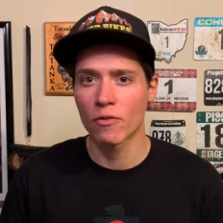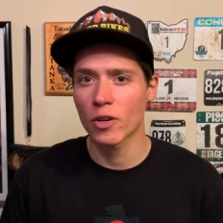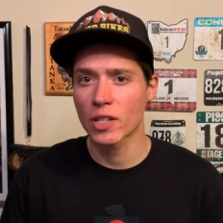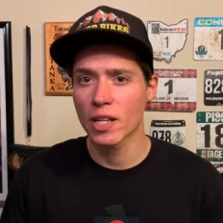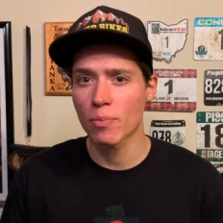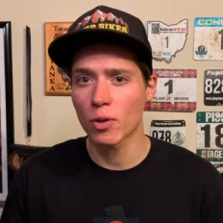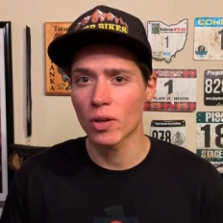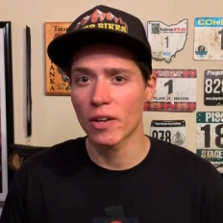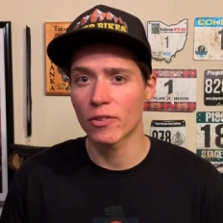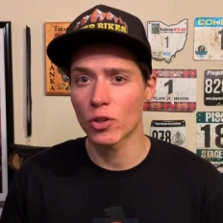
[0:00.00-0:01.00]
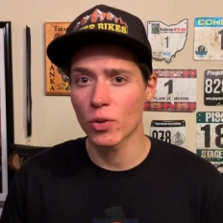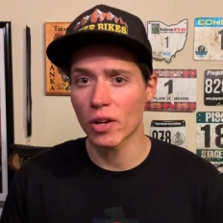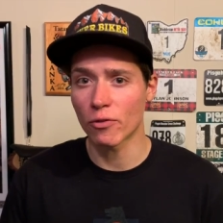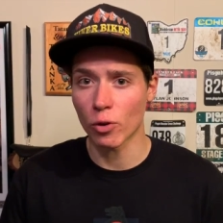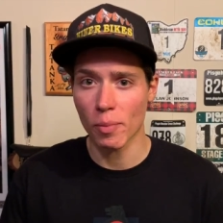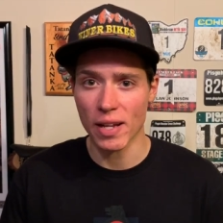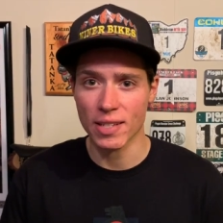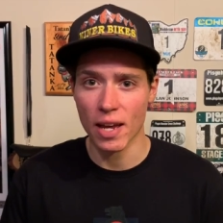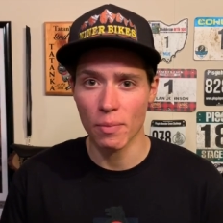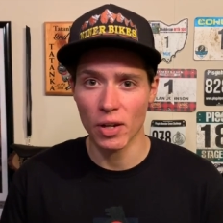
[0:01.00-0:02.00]
For example, if you're doing a four by
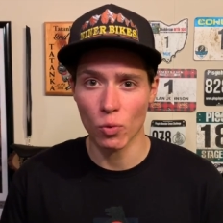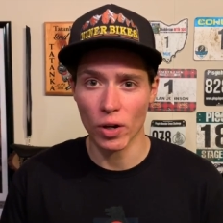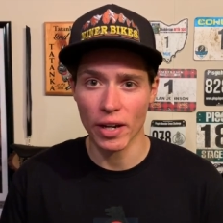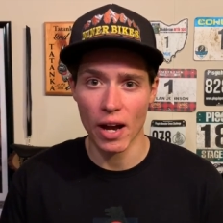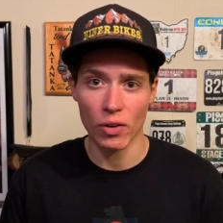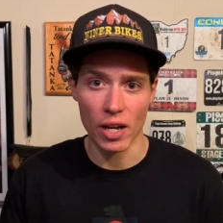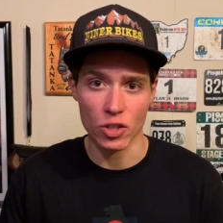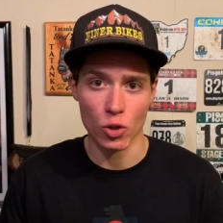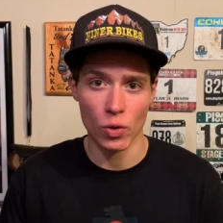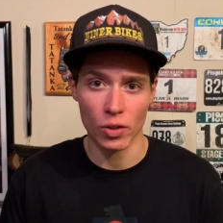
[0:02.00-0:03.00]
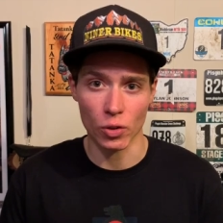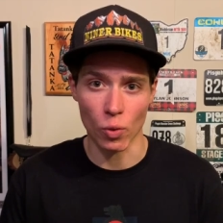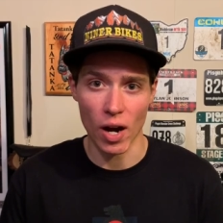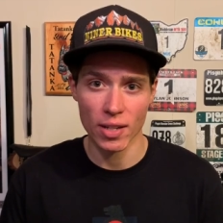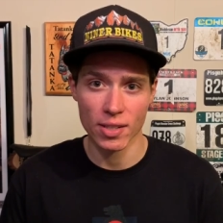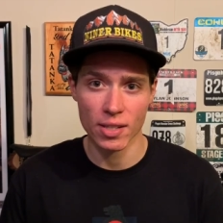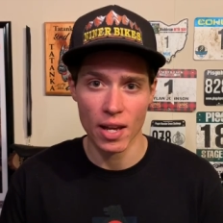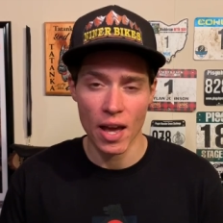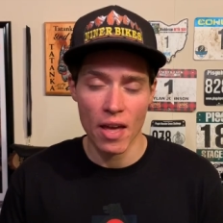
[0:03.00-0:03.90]
ten minute workout at two hundred watts,